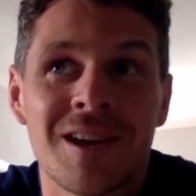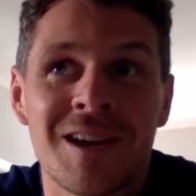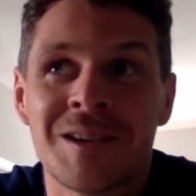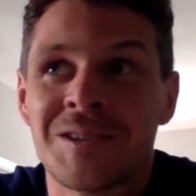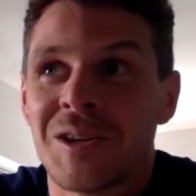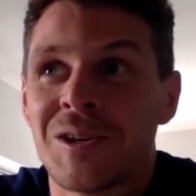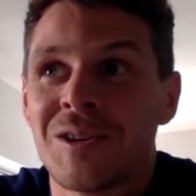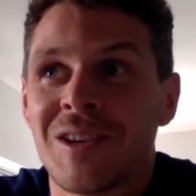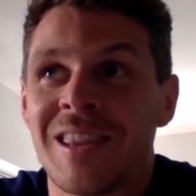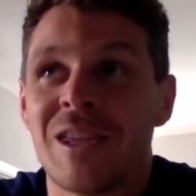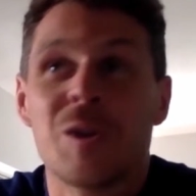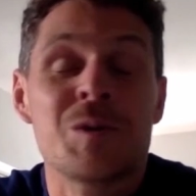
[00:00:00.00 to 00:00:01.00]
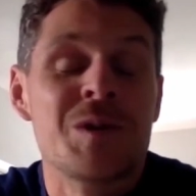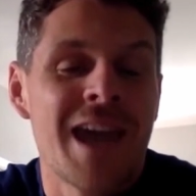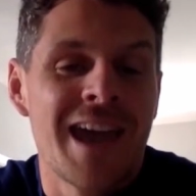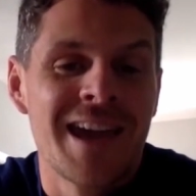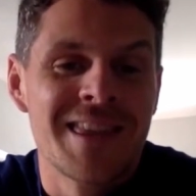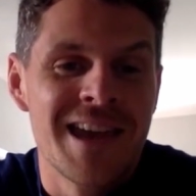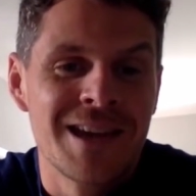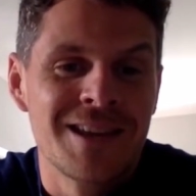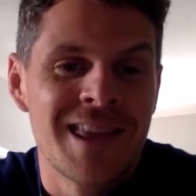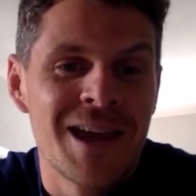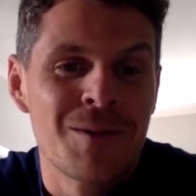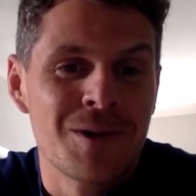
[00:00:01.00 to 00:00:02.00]
as a in the UK
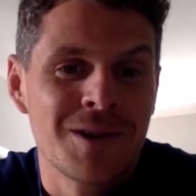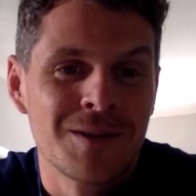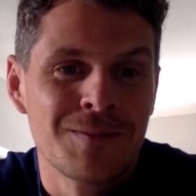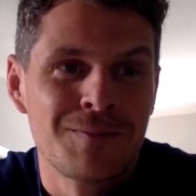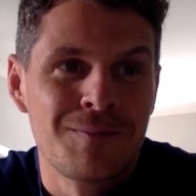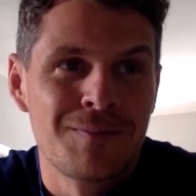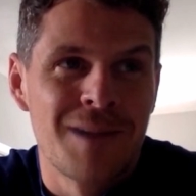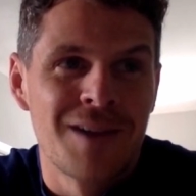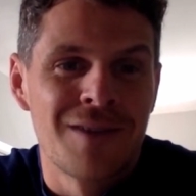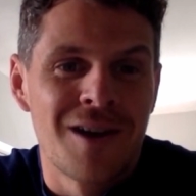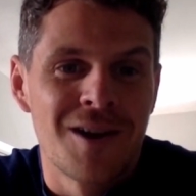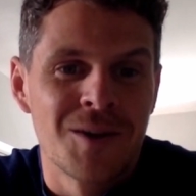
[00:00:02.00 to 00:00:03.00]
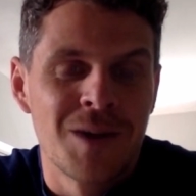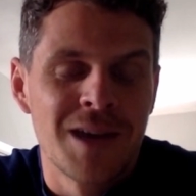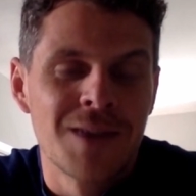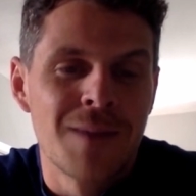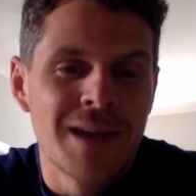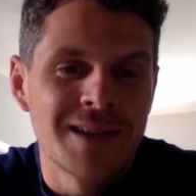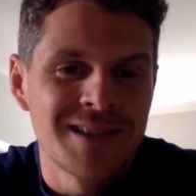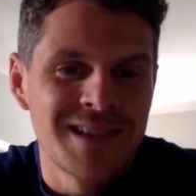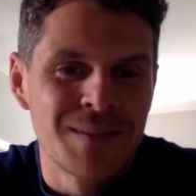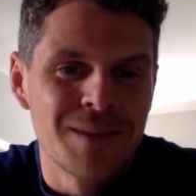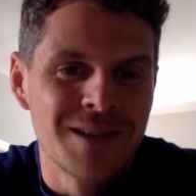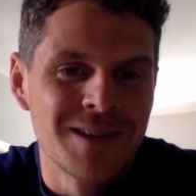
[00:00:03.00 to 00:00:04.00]
they were by far and away the best
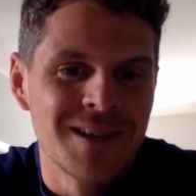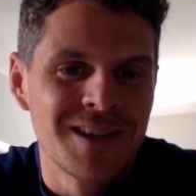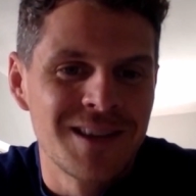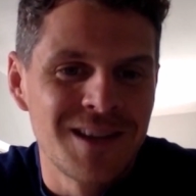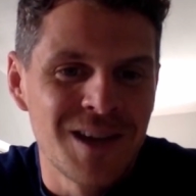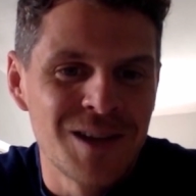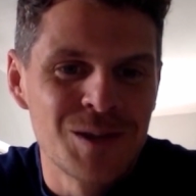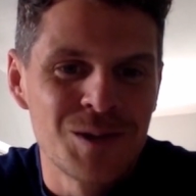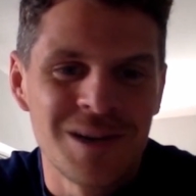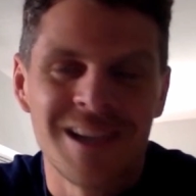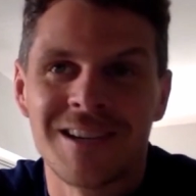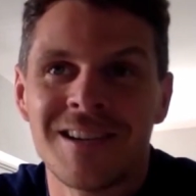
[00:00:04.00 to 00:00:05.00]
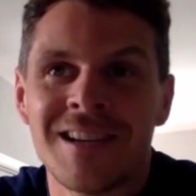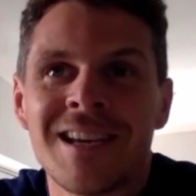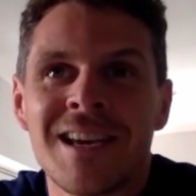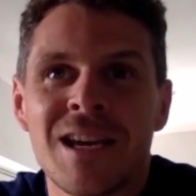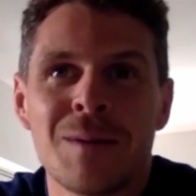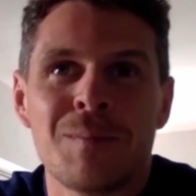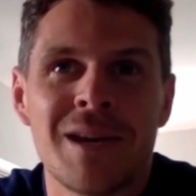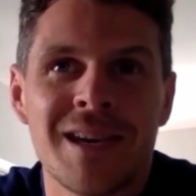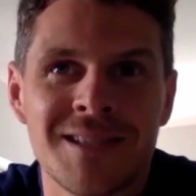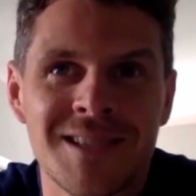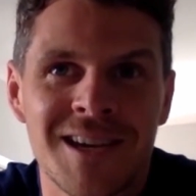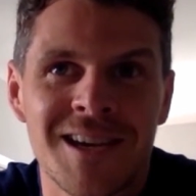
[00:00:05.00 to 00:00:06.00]
team in the country. And me
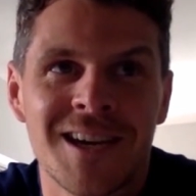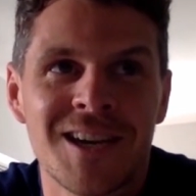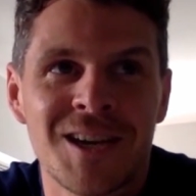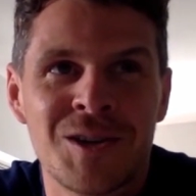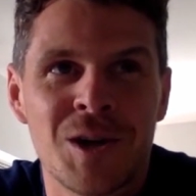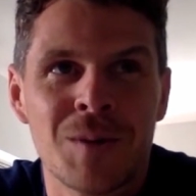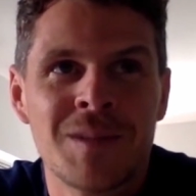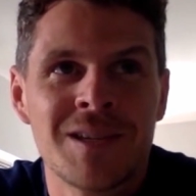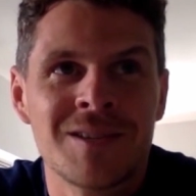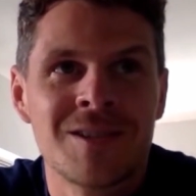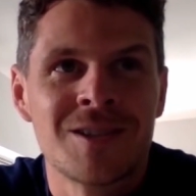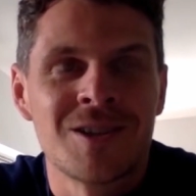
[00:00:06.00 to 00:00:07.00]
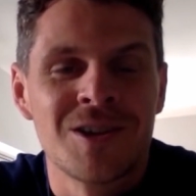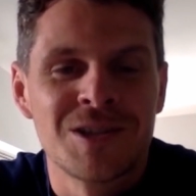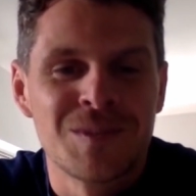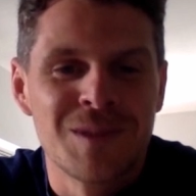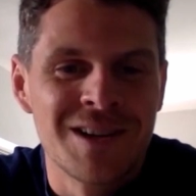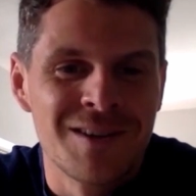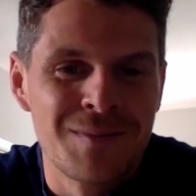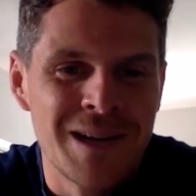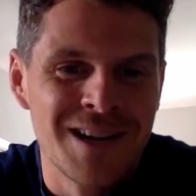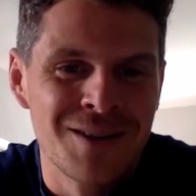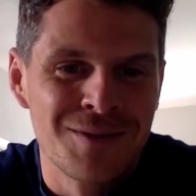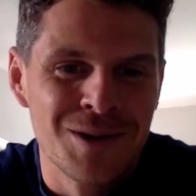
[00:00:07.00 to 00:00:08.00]
as a adopted Scotsman, I've
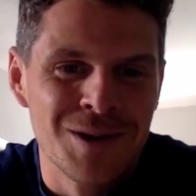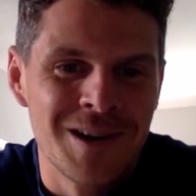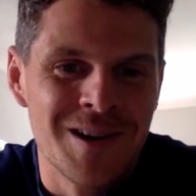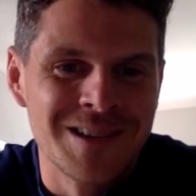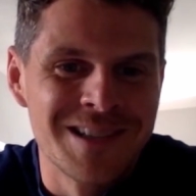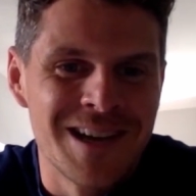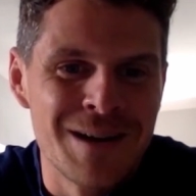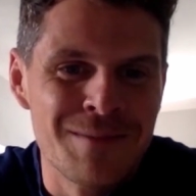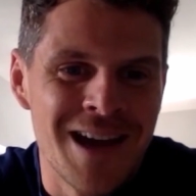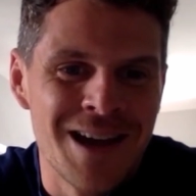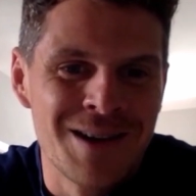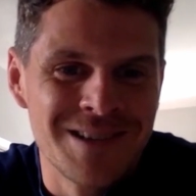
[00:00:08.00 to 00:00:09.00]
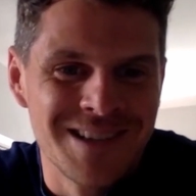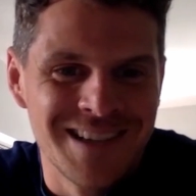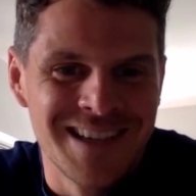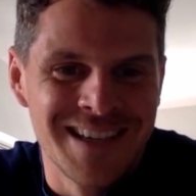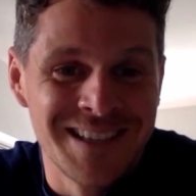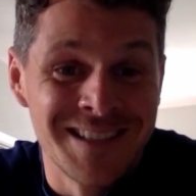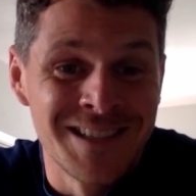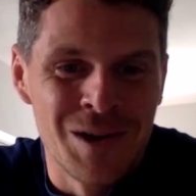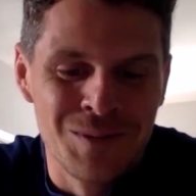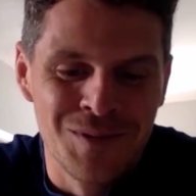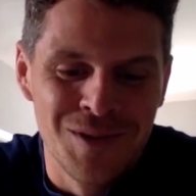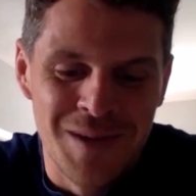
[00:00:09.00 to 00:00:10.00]
been here for a long time now, and it is
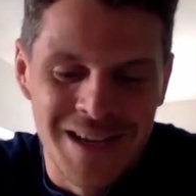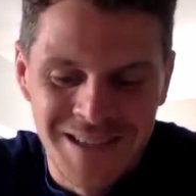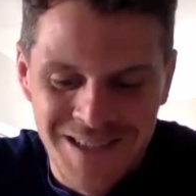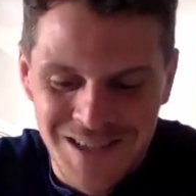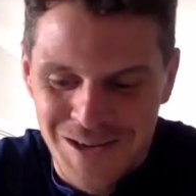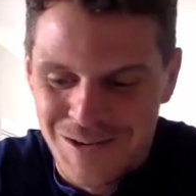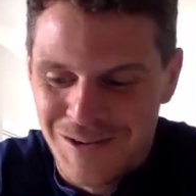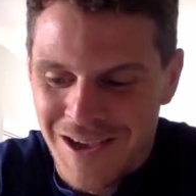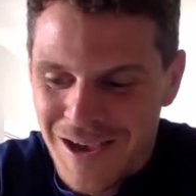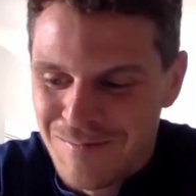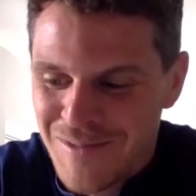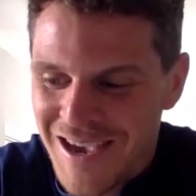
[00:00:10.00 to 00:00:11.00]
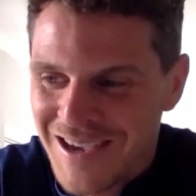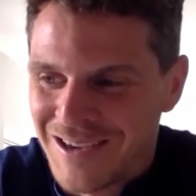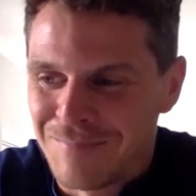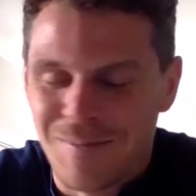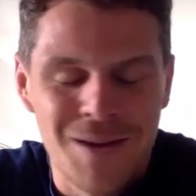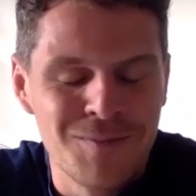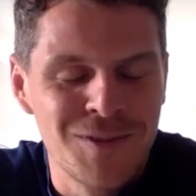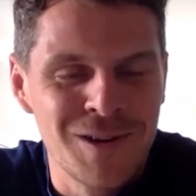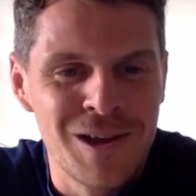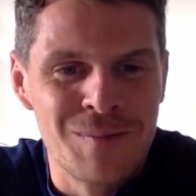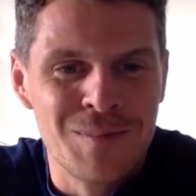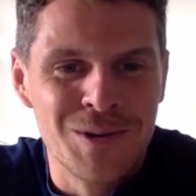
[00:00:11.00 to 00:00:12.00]
home for me. So yeah, I'm
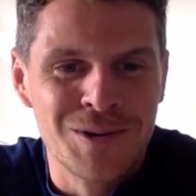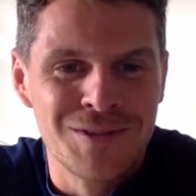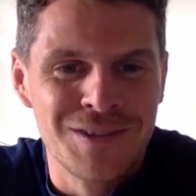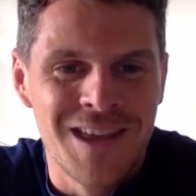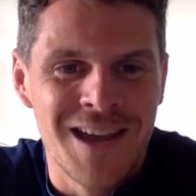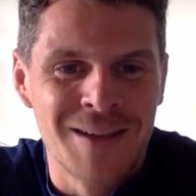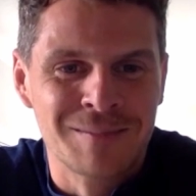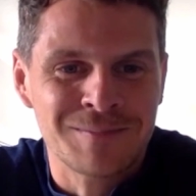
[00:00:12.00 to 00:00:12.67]
fully on board for that.